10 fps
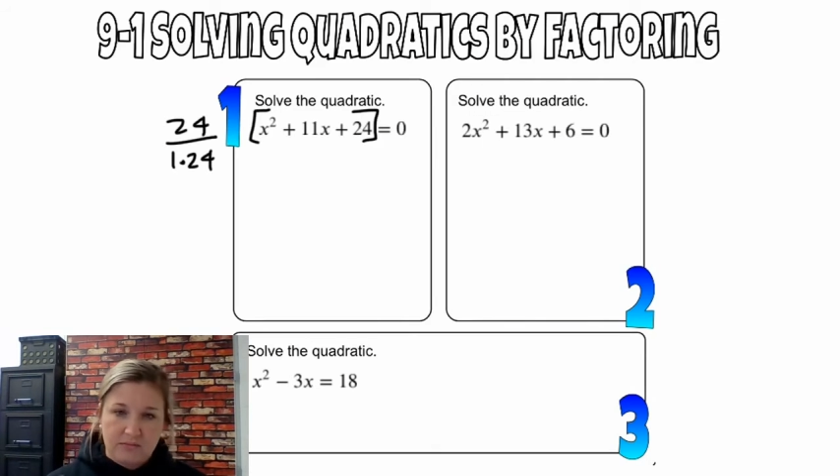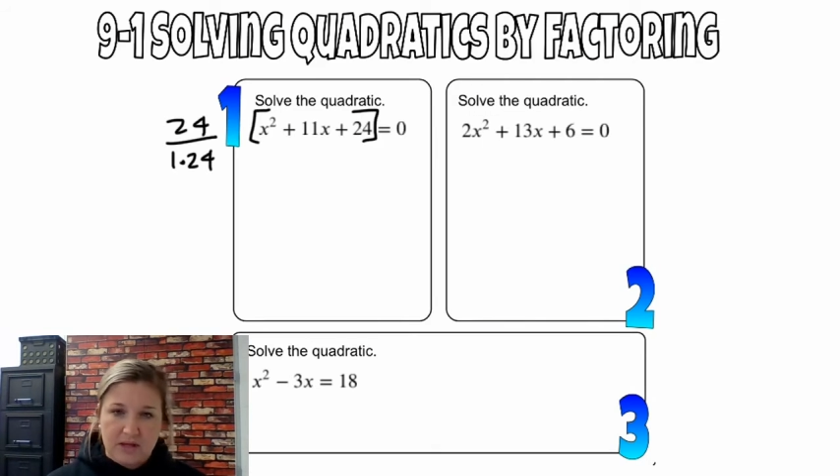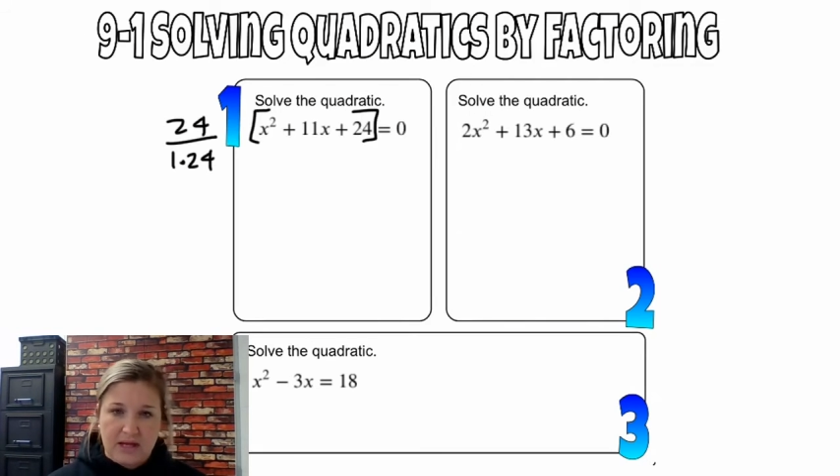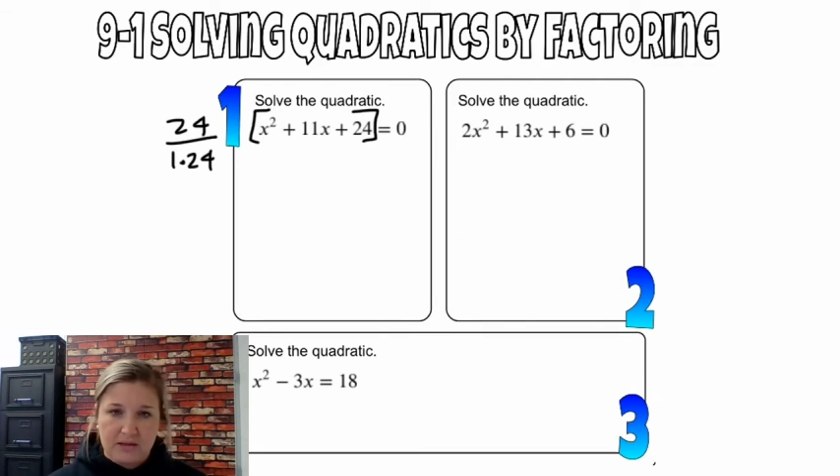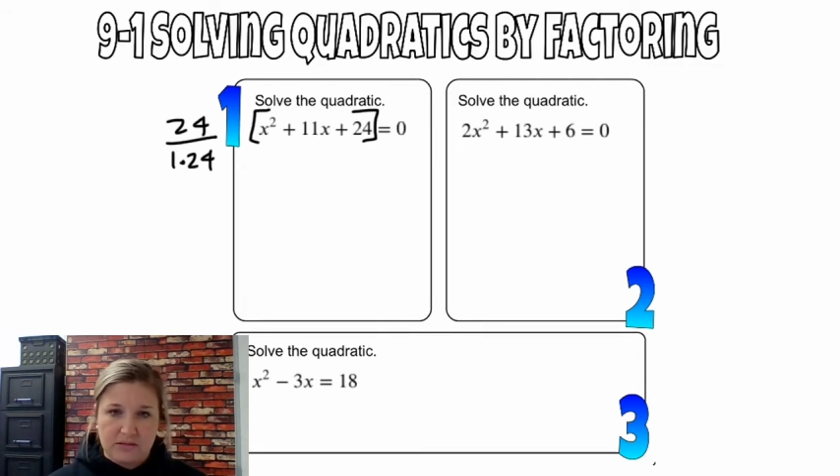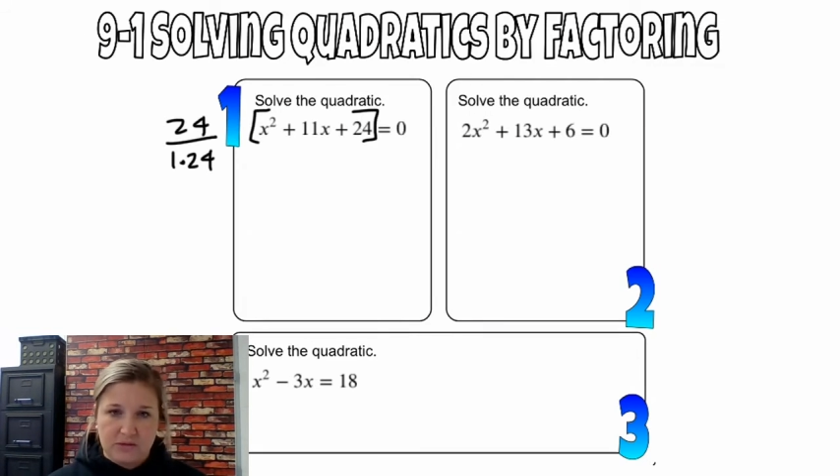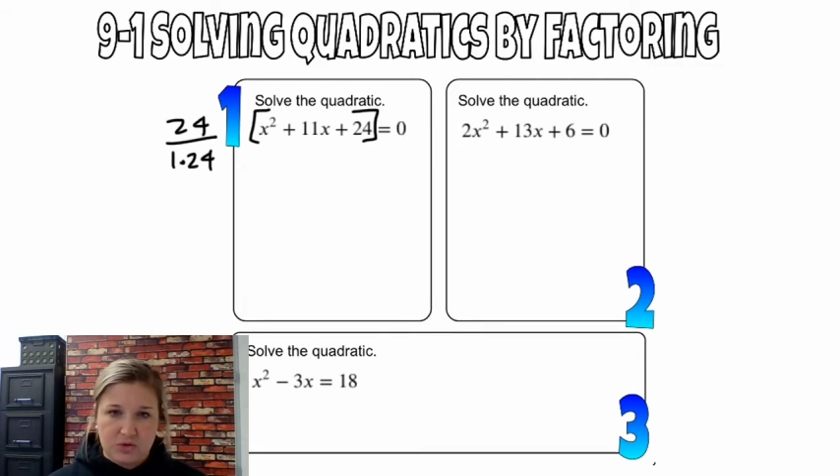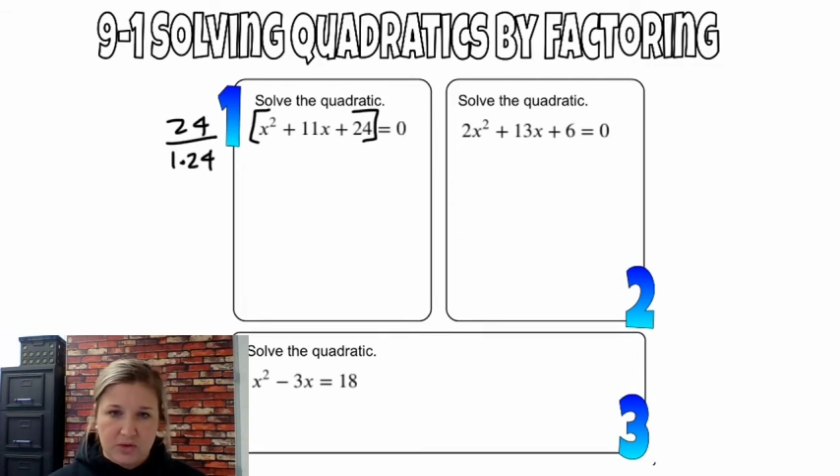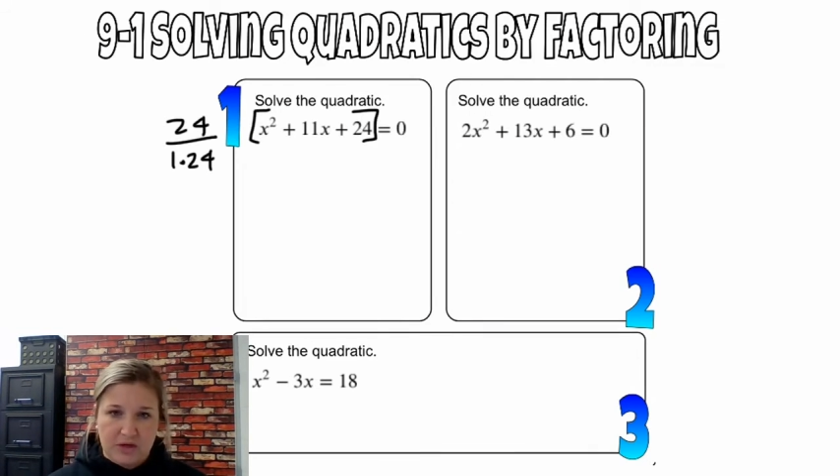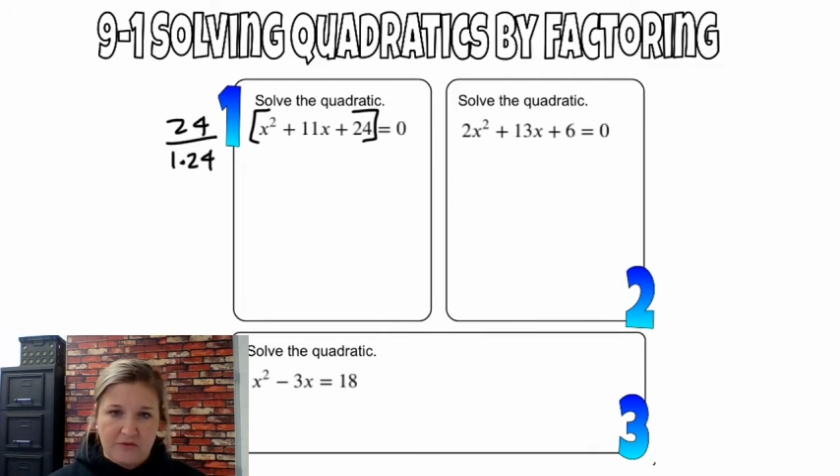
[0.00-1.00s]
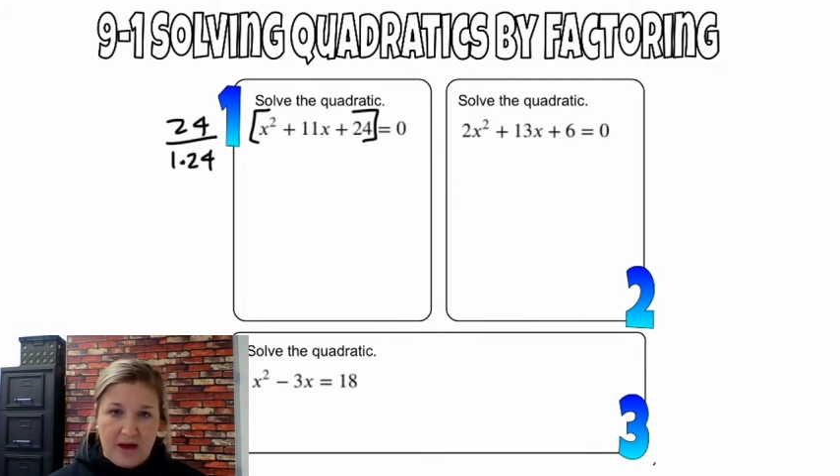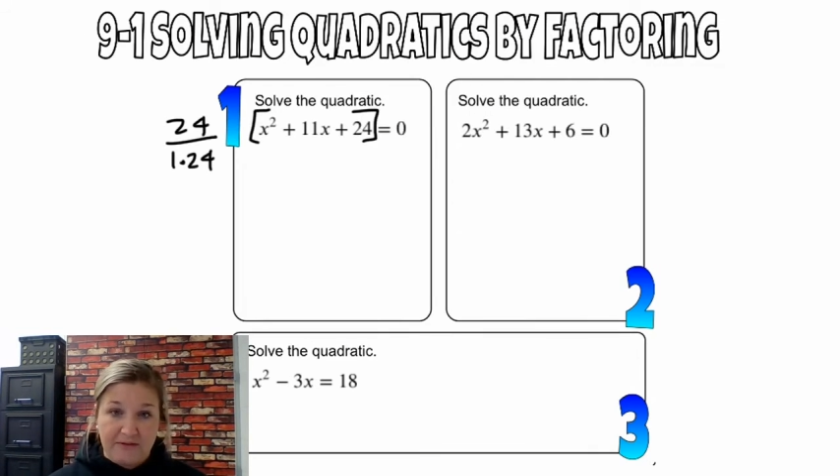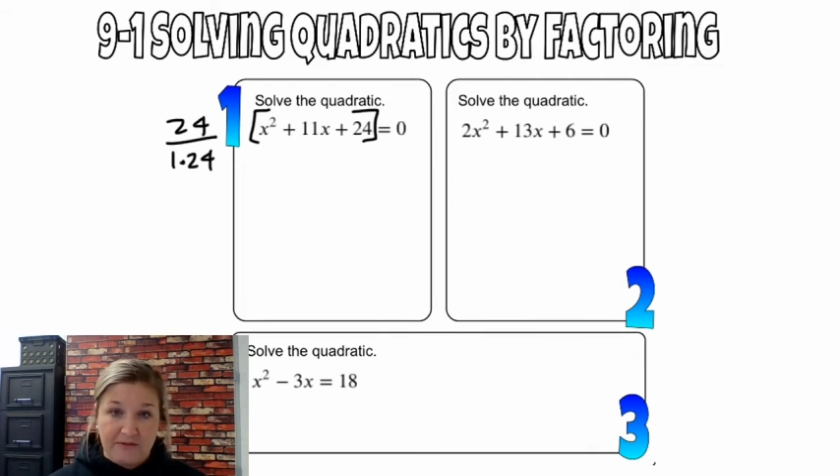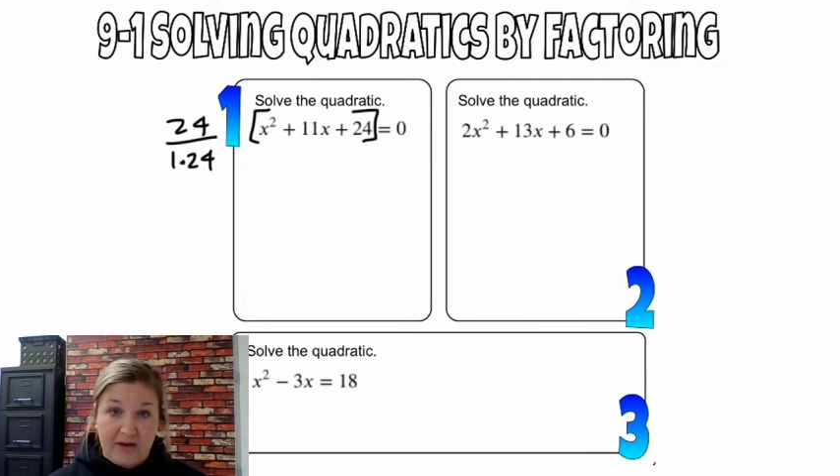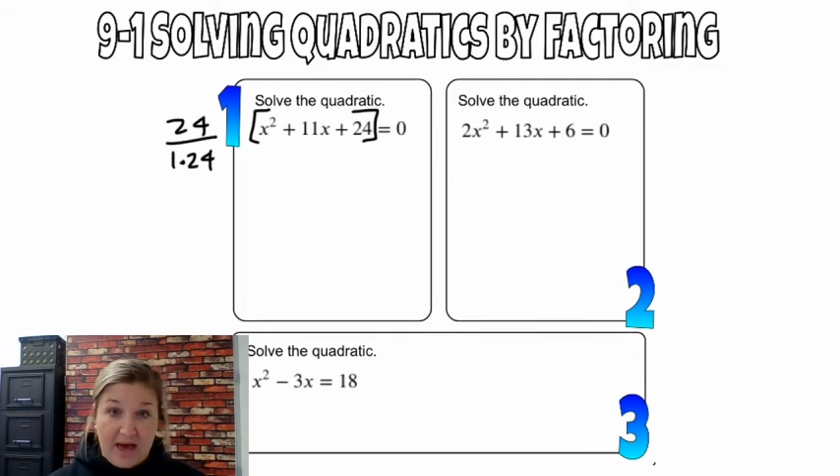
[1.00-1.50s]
That gives me 25 if I